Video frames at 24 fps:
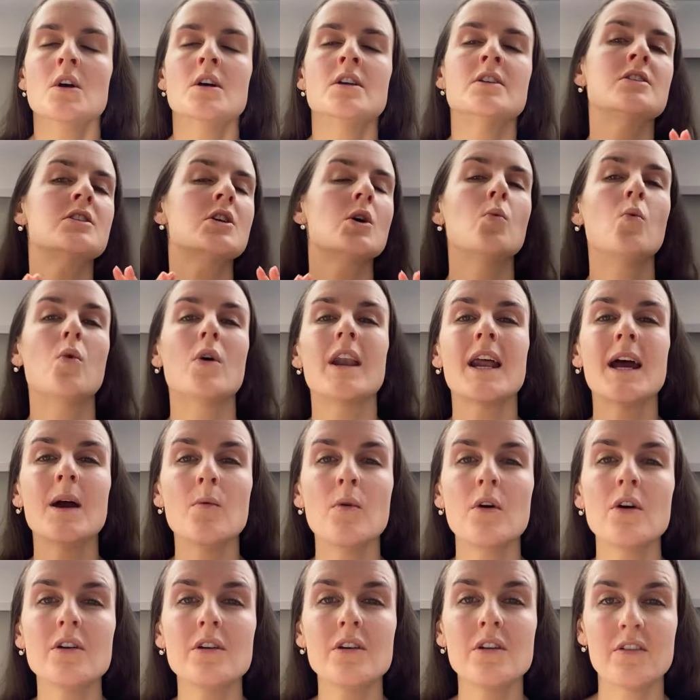And so what I
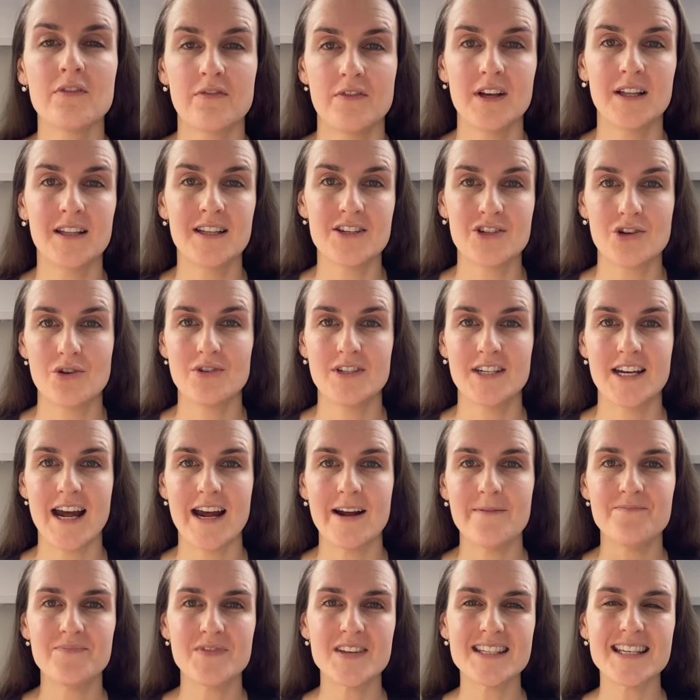want you to feel into
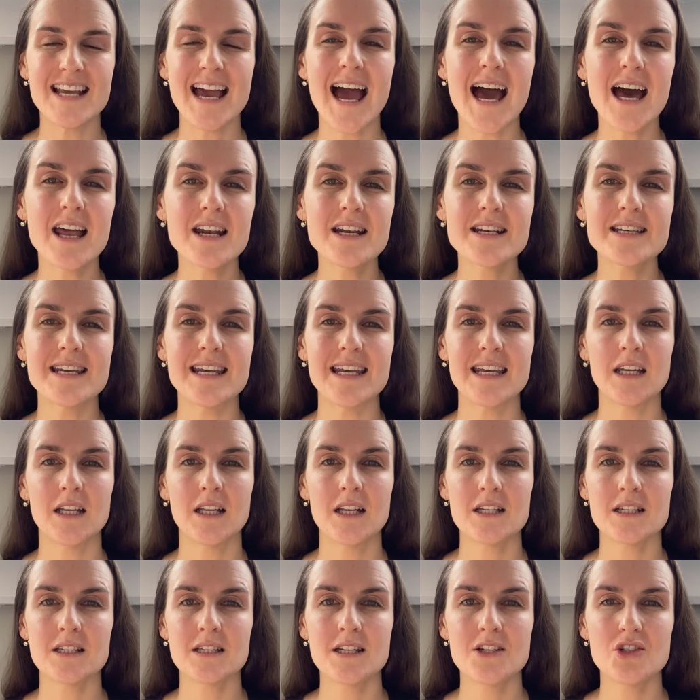today is out of 10,
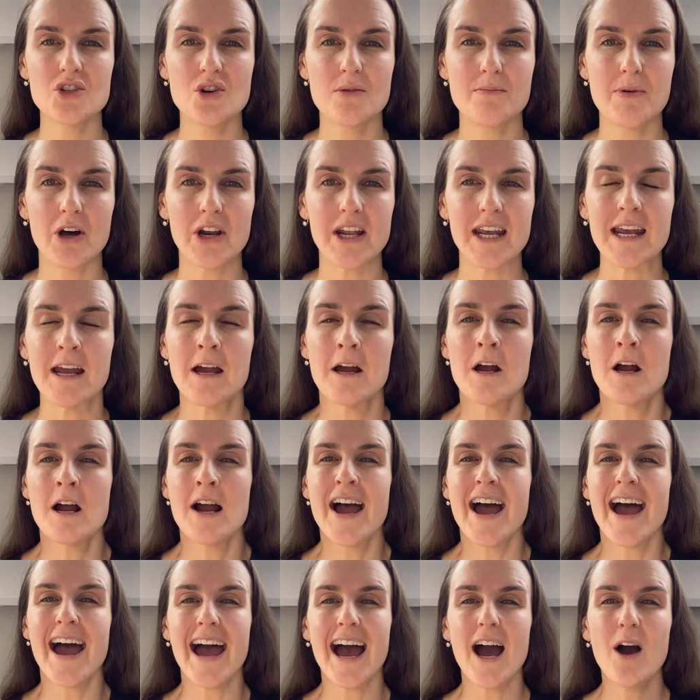listening to your body,
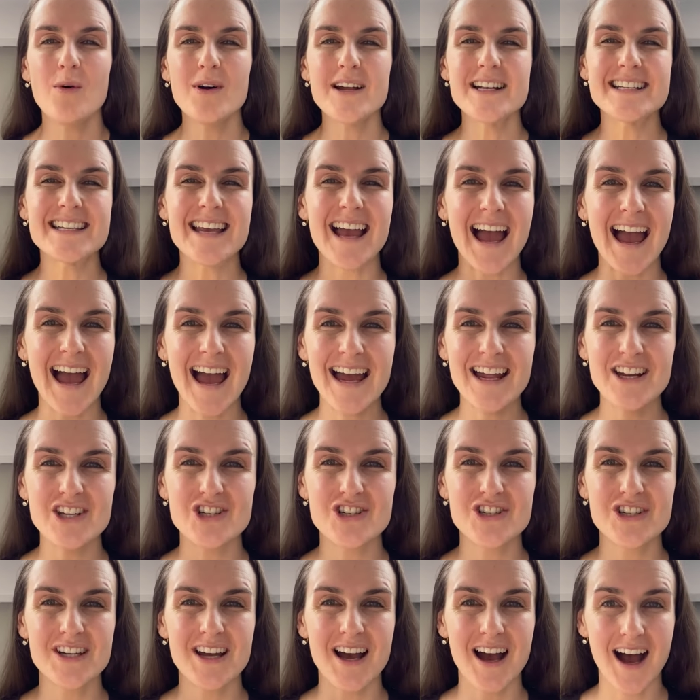how
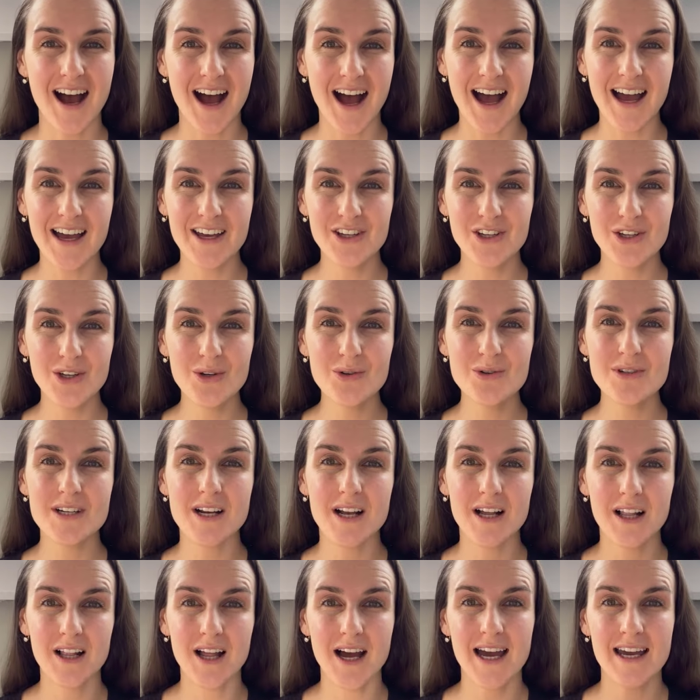attached are you
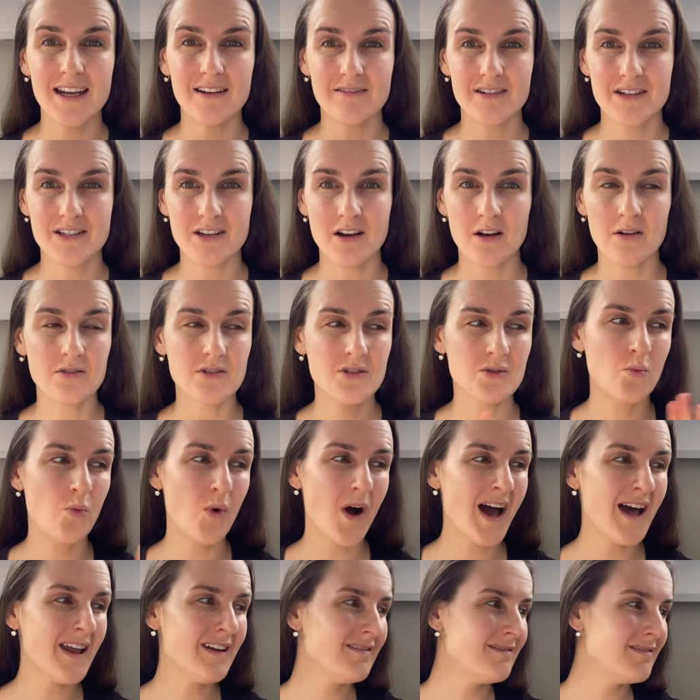to client results?
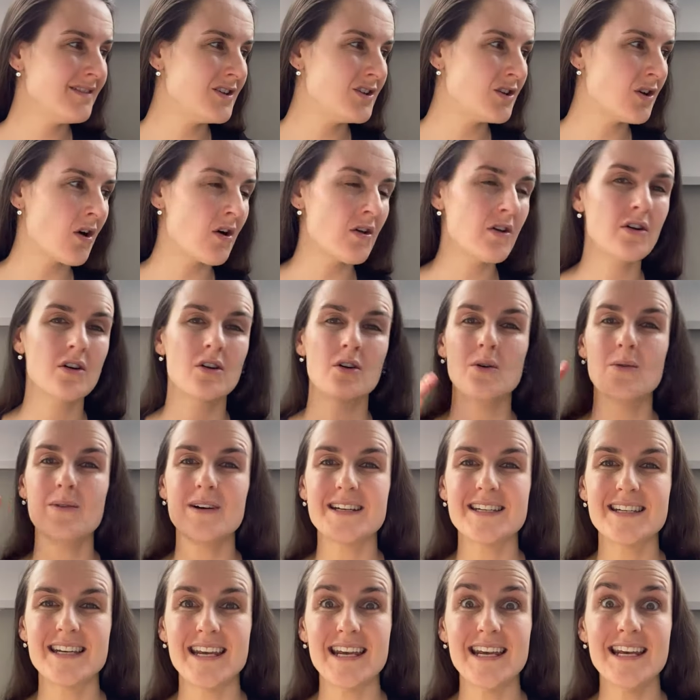One, not at all.
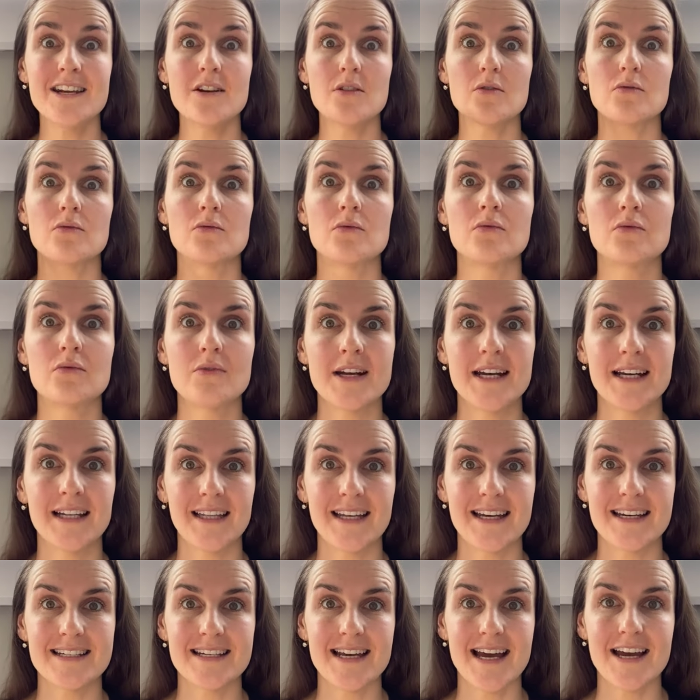10,
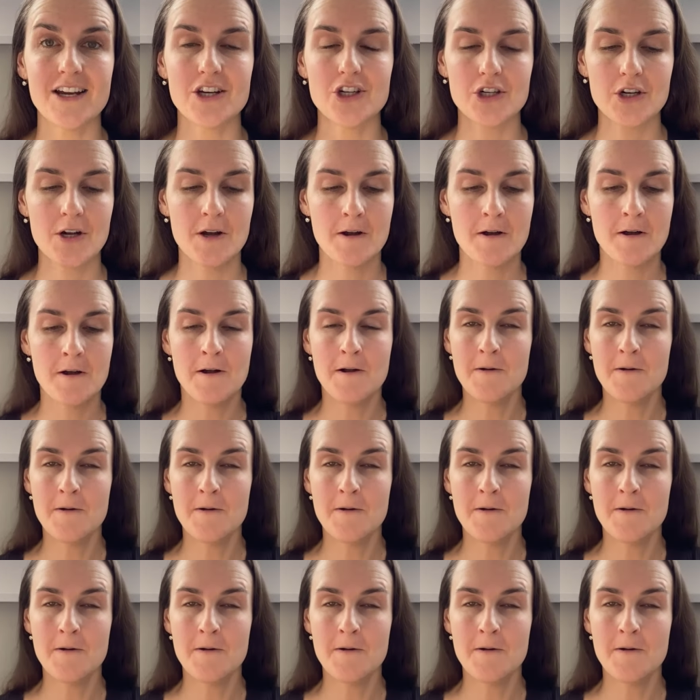really attached.